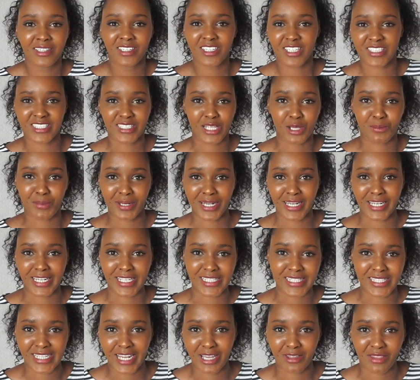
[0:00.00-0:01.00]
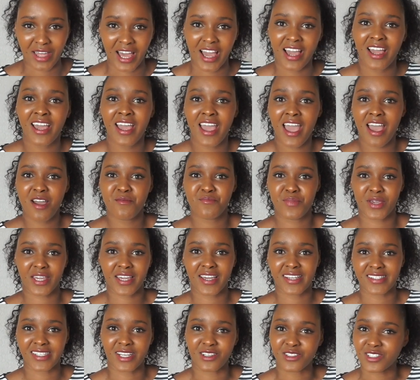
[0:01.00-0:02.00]
because nobody needs to know that,
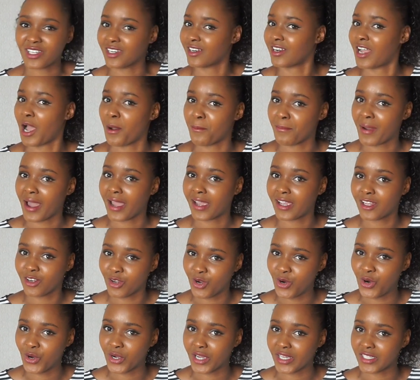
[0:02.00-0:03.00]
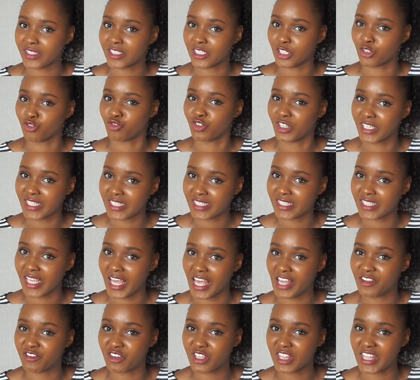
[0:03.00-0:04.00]
because I was going to come back in August and
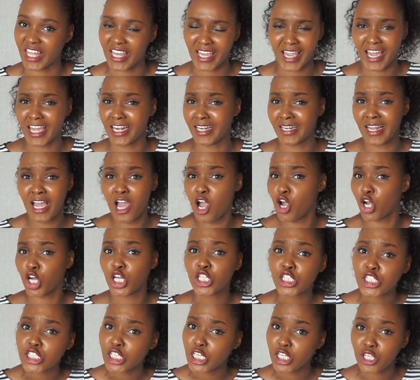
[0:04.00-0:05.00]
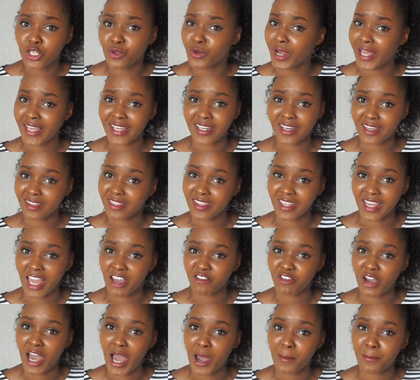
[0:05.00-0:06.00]
reset everything and continue like nothing
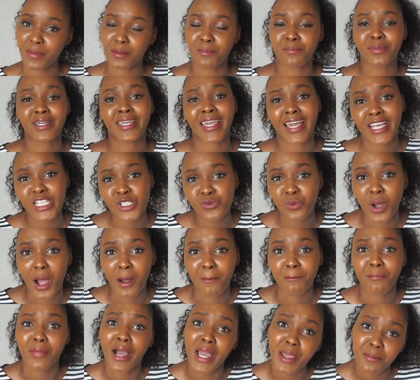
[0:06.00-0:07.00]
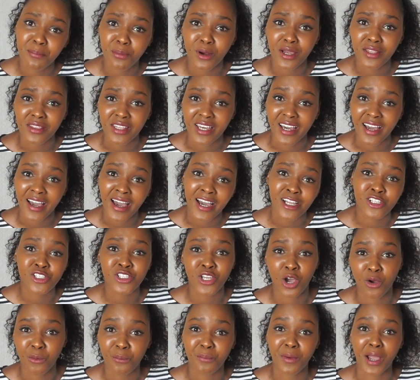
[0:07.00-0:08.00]
ever happened. But guess what? My brother had
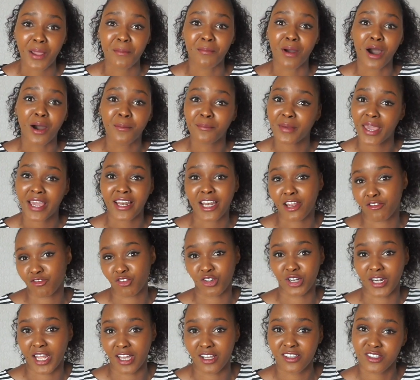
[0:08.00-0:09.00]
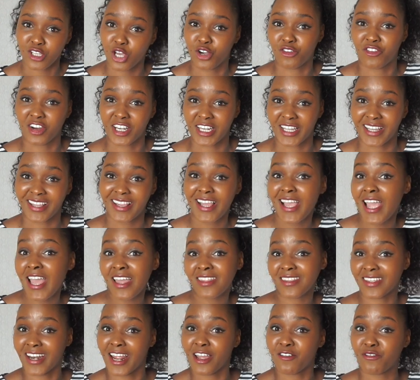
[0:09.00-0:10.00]
told my mom and everyone else already
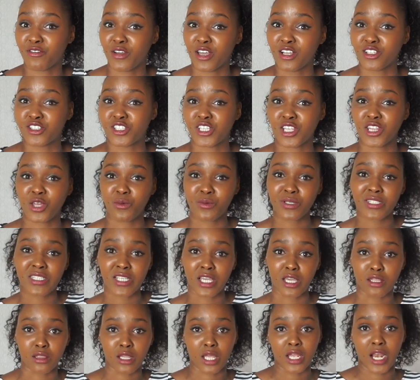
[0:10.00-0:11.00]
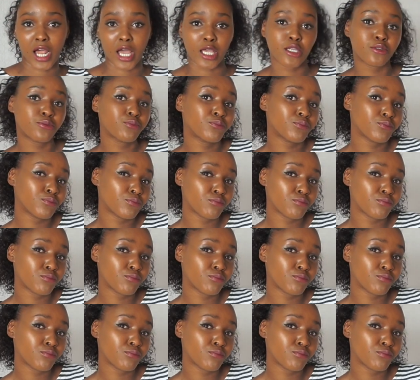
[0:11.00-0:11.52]
that I failed, so they were sitting there like,